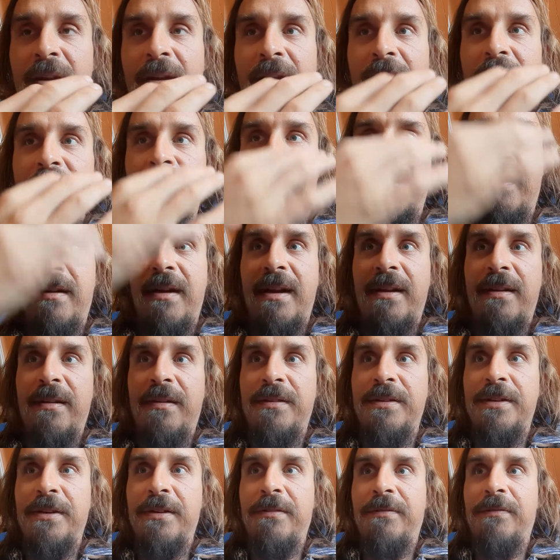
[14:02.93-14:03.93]
and the
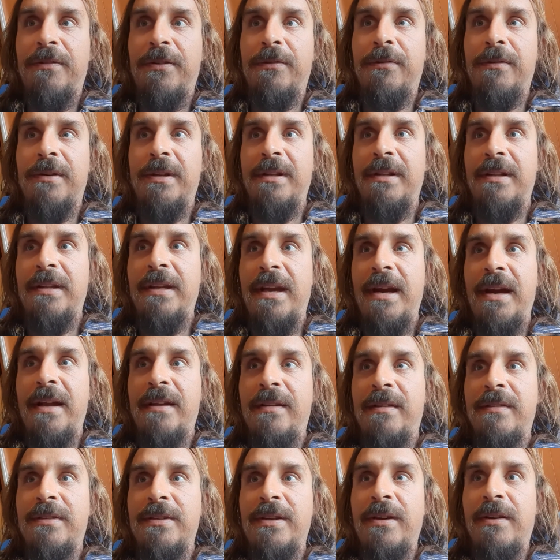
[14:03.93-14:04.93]
energy of unity, the
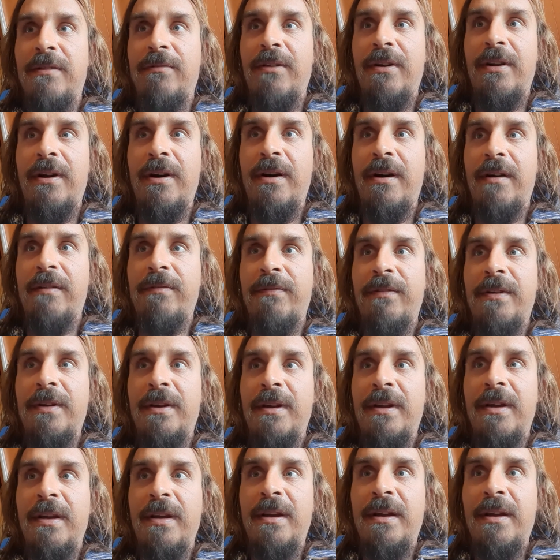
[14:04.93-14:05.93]
energy of love,
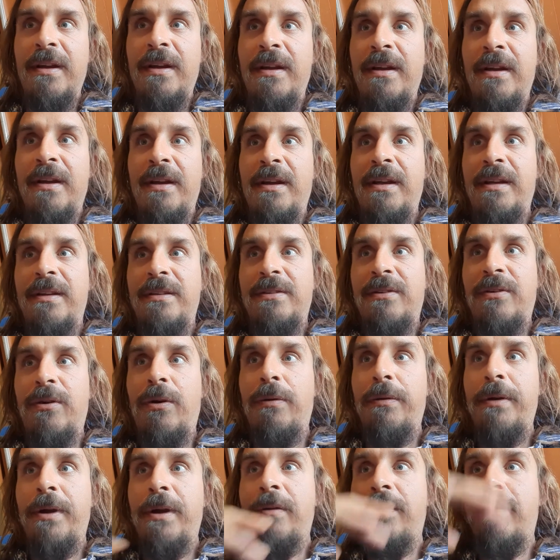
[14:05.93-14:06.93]
is
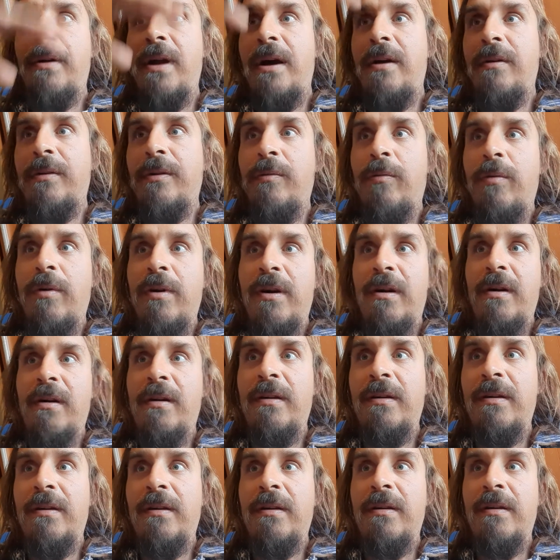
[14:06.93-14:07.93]
going around the world
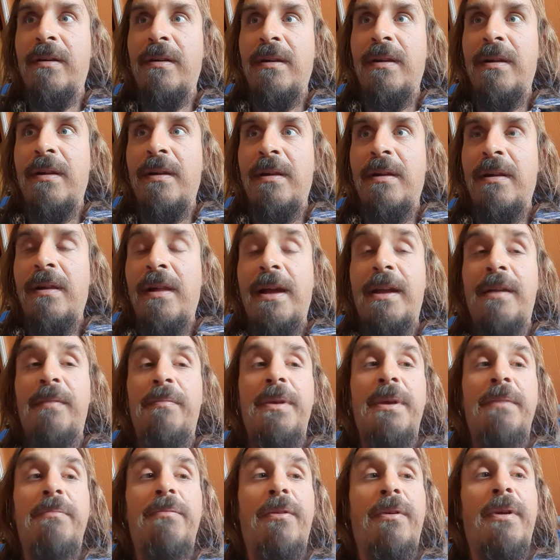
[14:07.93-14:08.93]
and
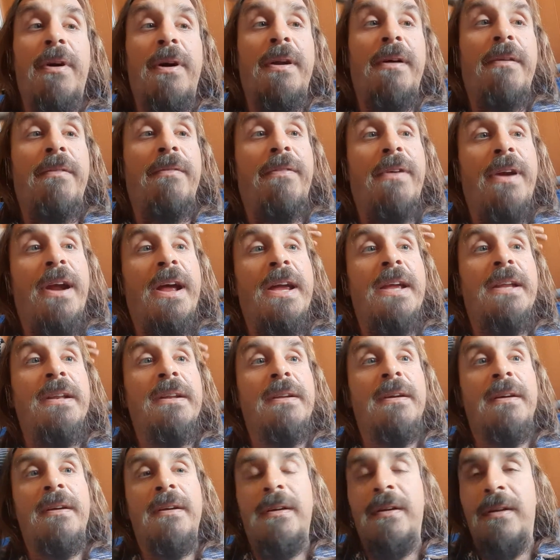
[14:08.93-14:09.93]
people are afraid.
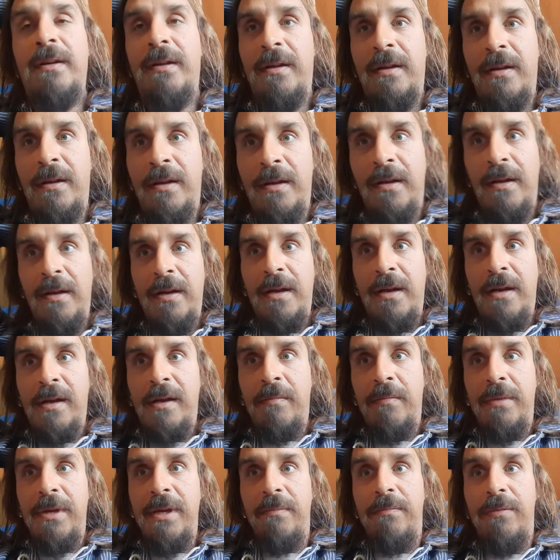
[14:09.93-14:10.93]

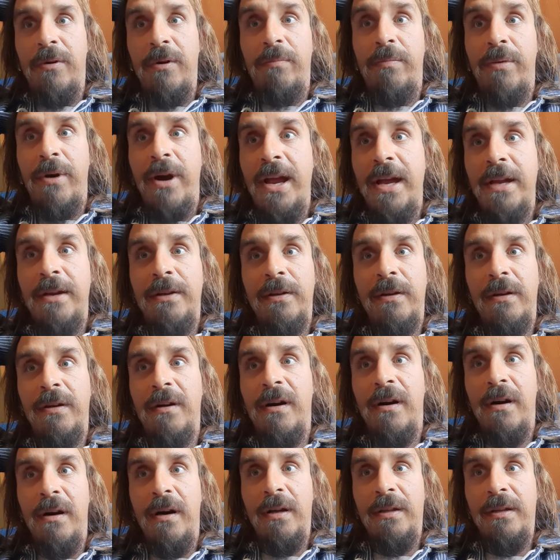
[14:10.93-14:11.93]
People pray to
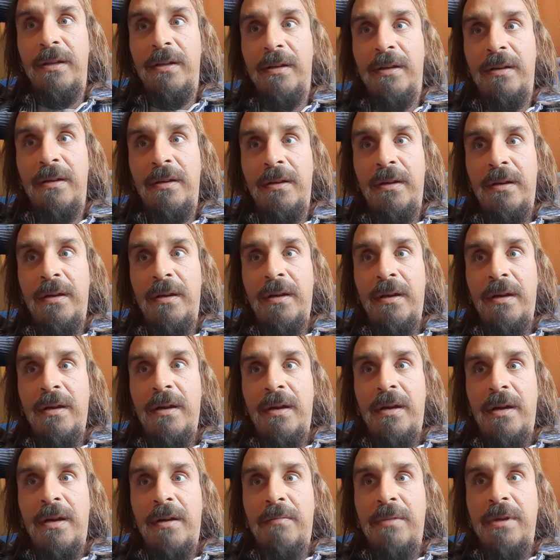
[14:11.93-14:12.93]
God.
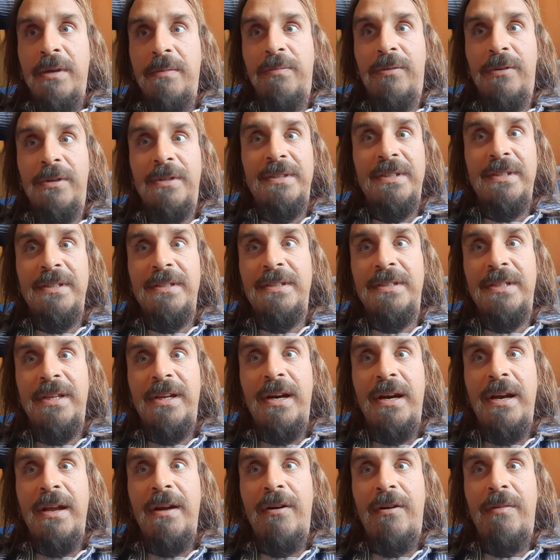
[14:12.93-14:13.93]
People
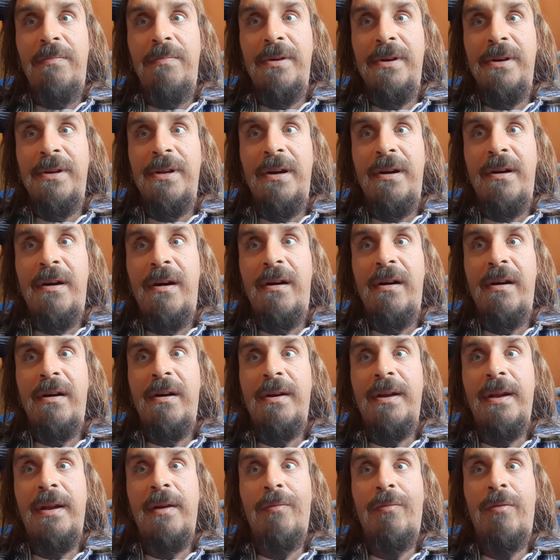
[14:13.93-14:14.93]
sincerely open their heart
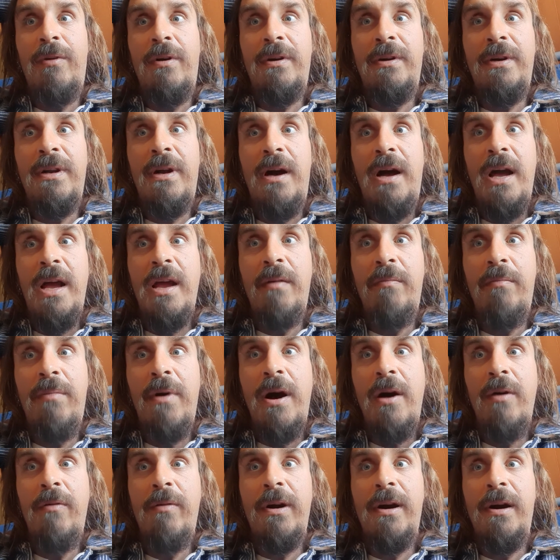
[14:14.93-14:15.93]
and want higher
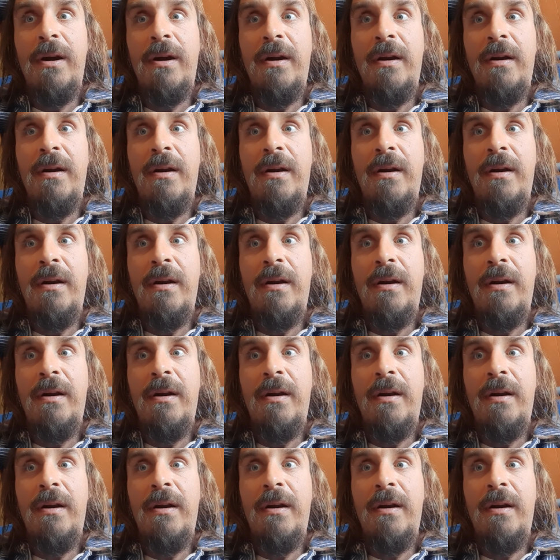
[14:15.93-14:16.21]
power.